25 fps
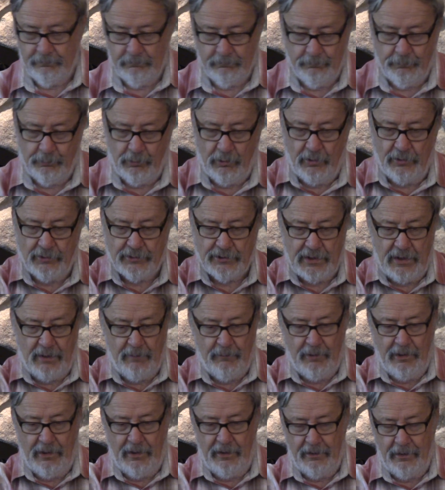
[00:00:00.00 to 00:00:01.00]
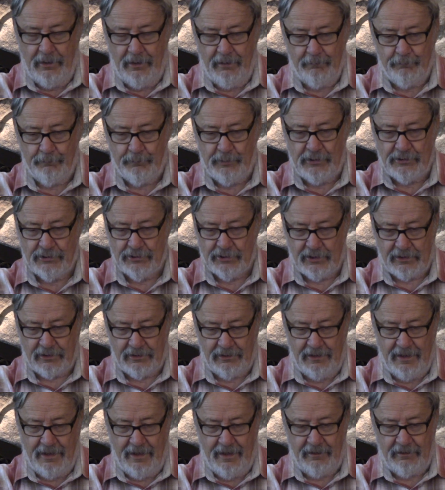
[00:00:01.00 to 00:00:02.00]
pour some on a piece of
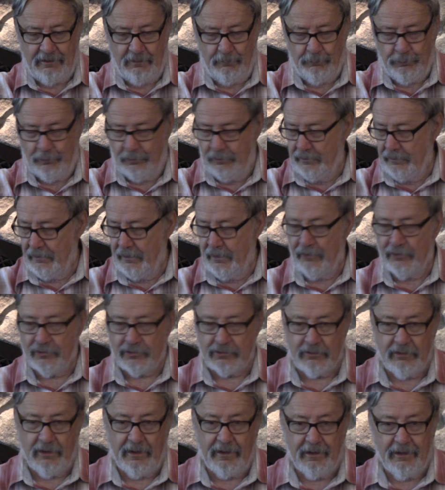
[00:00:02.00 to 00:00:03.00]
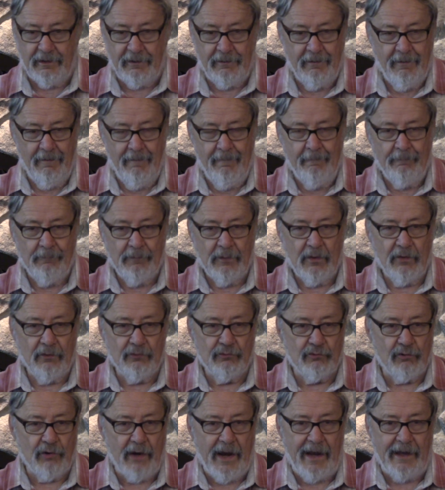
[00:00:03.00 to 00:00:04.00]
cloth and put it on a string and
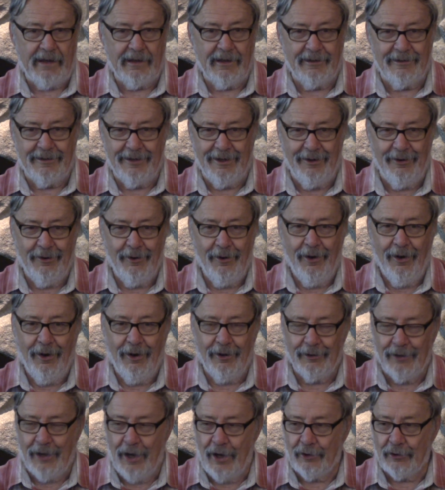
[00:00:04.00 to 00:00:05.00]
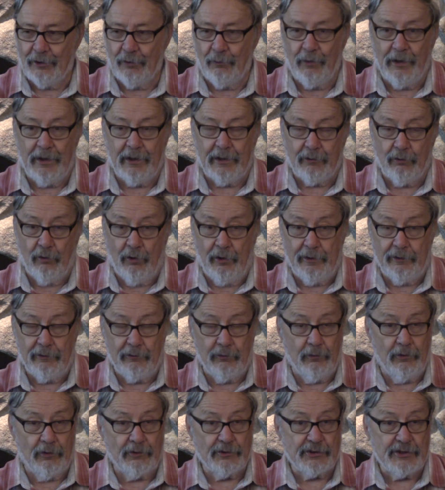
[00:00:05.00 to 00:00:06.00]
drag it along the way, going
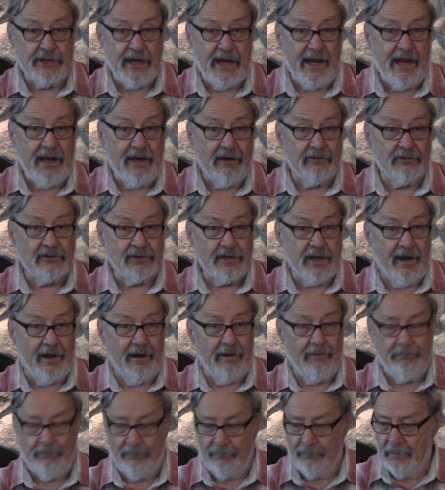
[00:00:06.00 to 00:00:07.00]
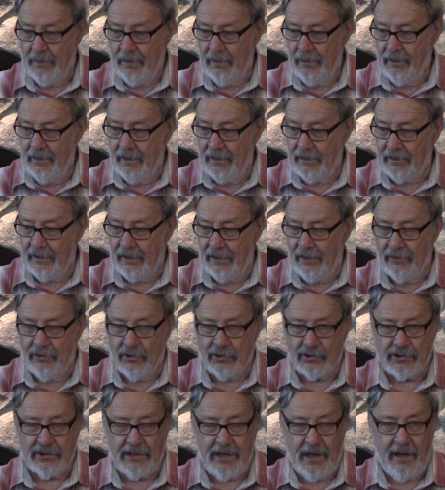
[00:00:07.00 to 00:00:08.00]
to a stand site, and then get in the
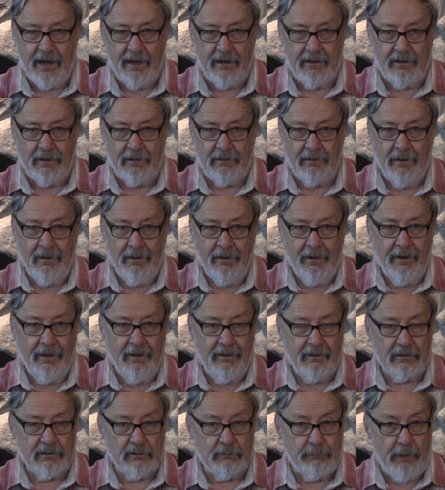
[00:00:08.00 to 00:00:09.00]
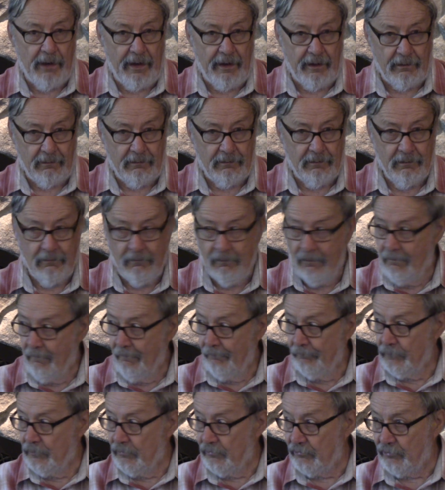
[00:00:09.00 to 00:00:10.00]
stand and expect
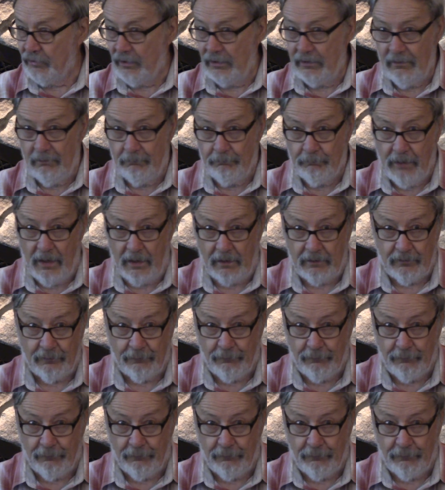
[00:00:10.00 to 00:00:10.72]
to see bucks